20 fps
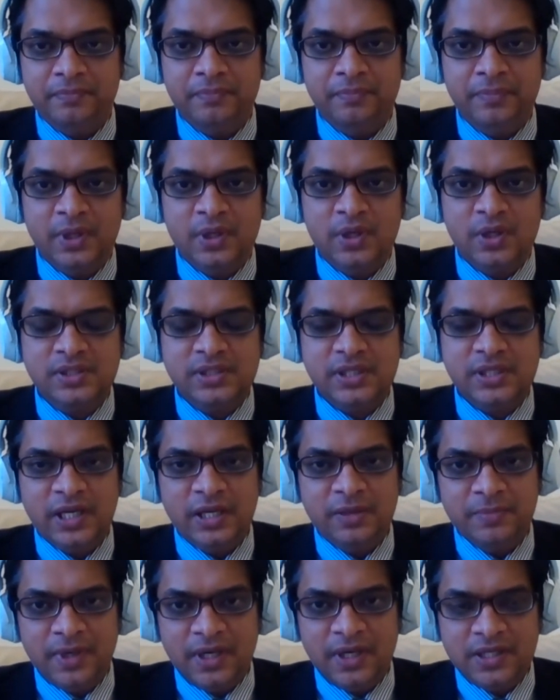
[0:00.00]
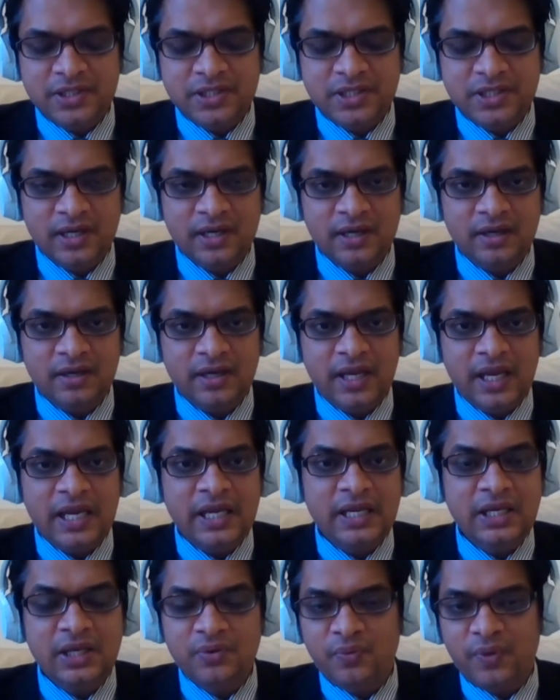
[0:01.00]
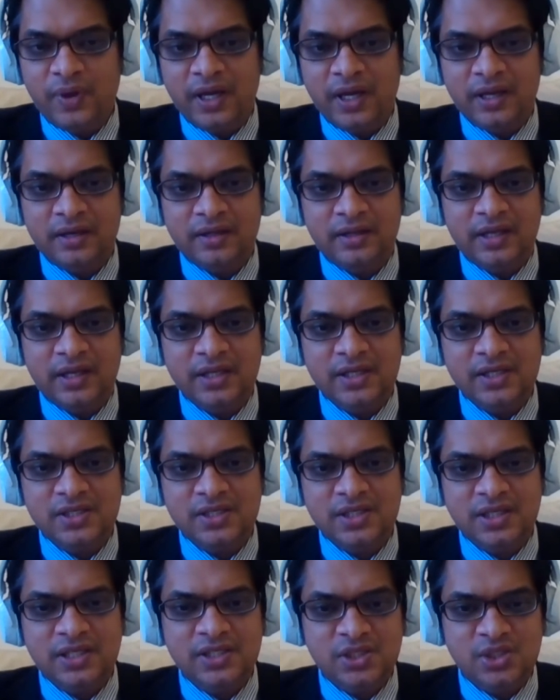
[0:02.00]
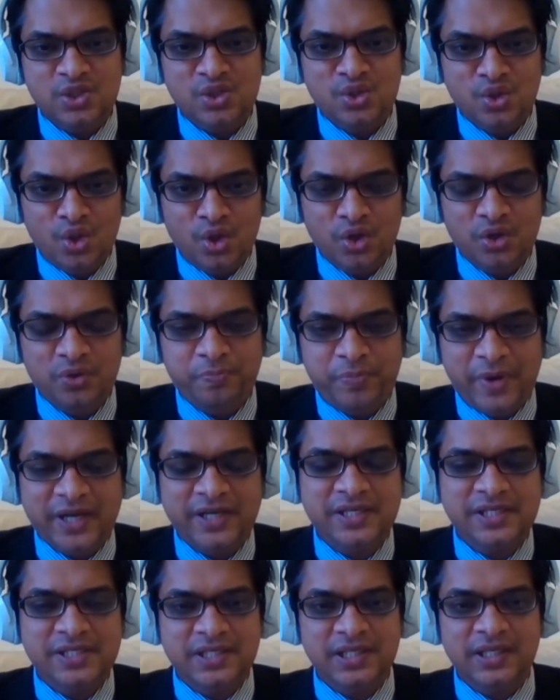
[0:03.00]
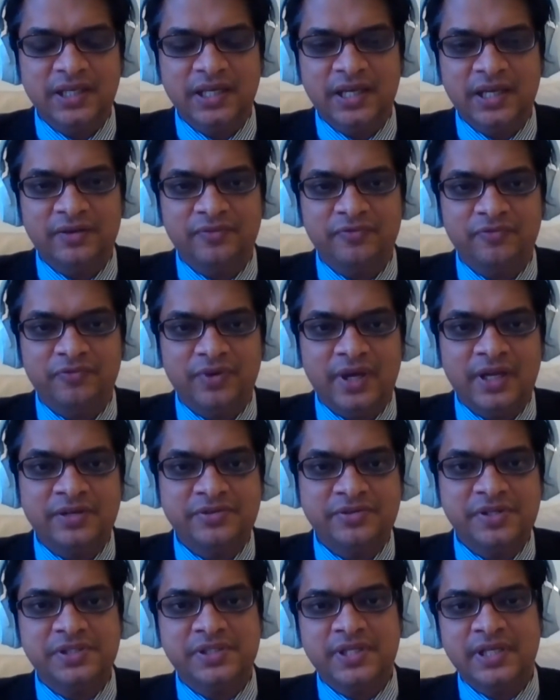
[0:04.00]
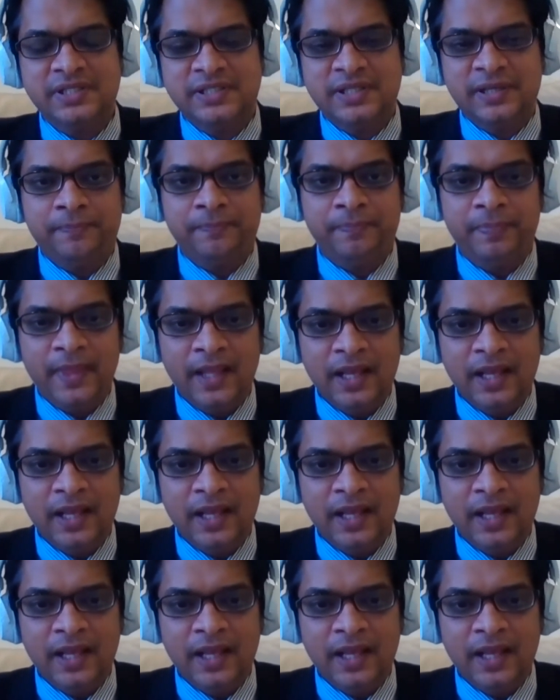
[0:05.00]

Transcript: because in Malaysia, anywhere there is is not practicing here entrance exam.